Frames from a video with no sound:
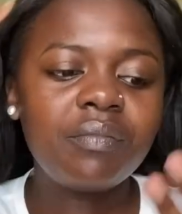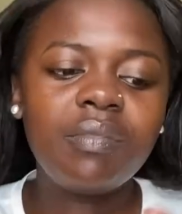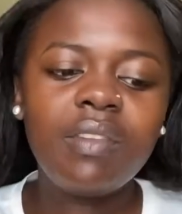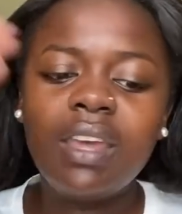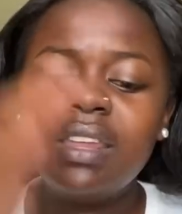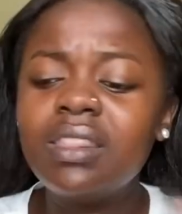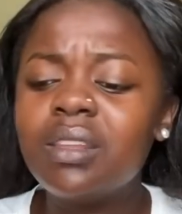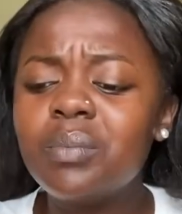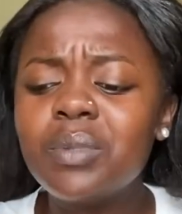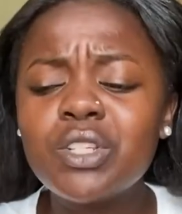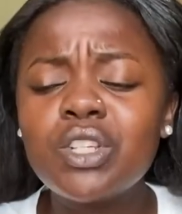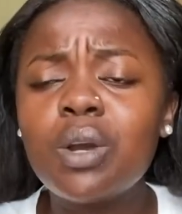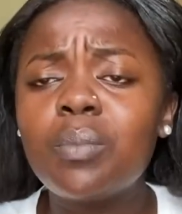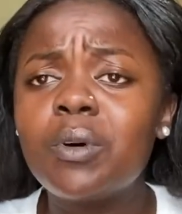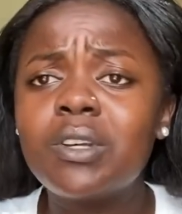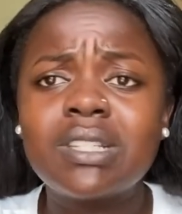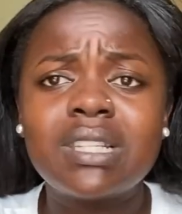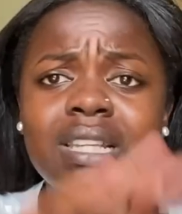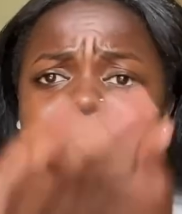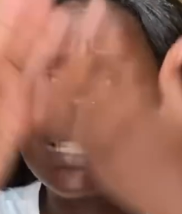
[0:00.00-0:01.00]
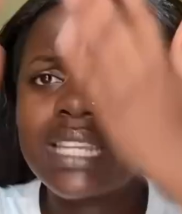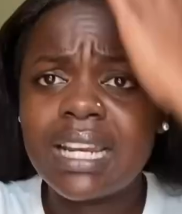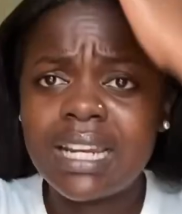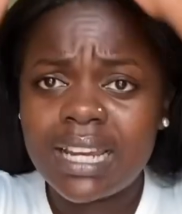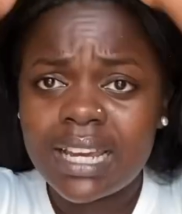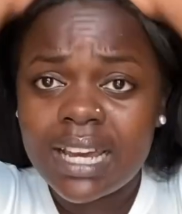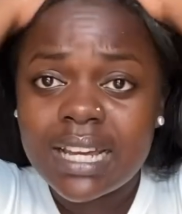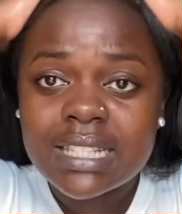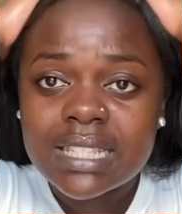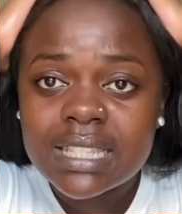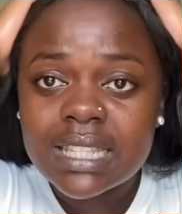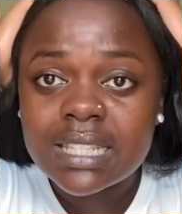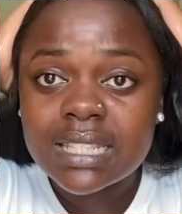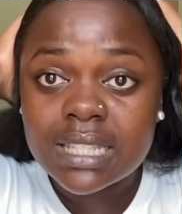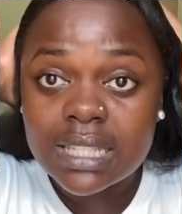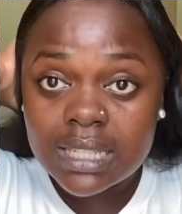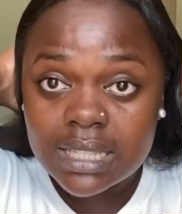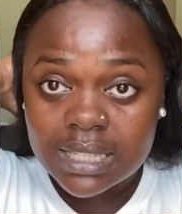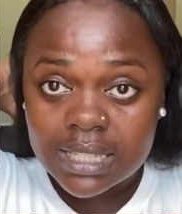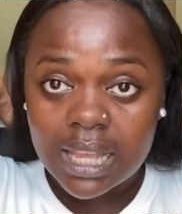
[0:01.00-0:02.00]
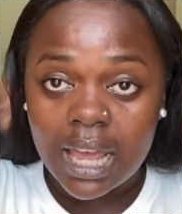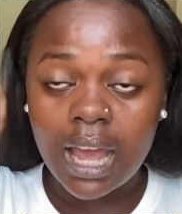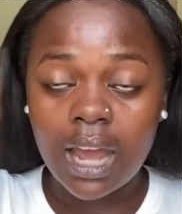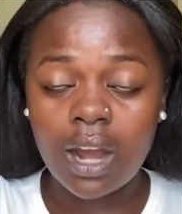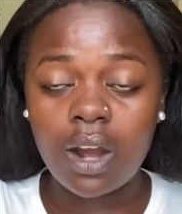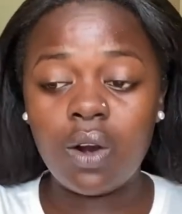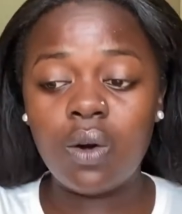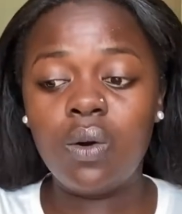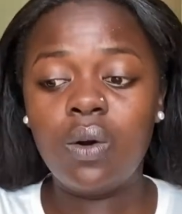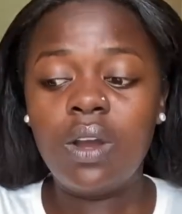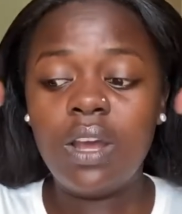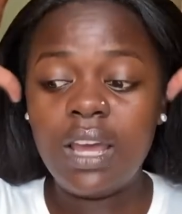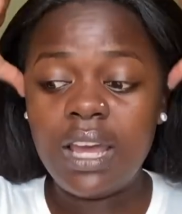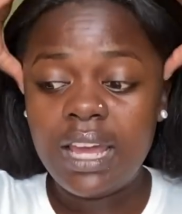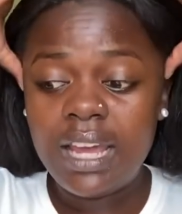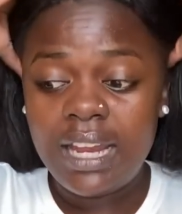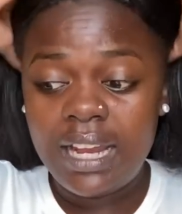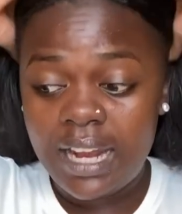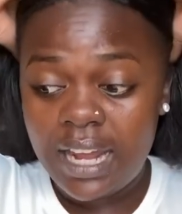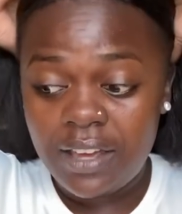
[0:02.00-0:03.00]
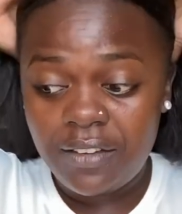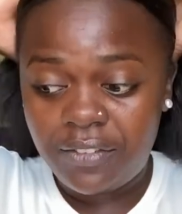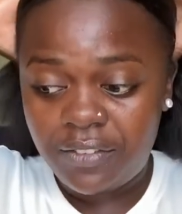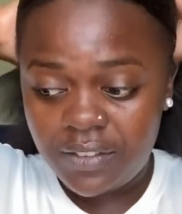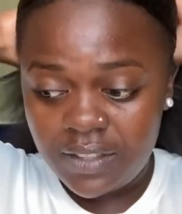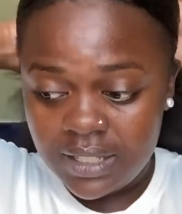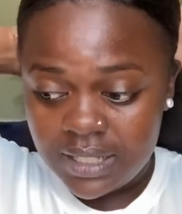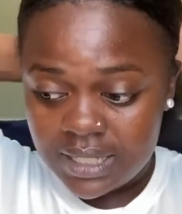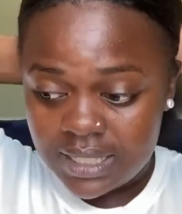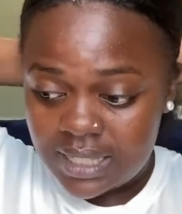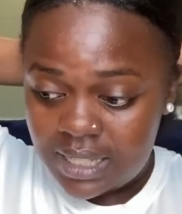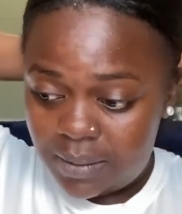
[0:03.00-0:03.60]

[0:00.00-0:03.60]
And the bishop was just telling us, this is how life is.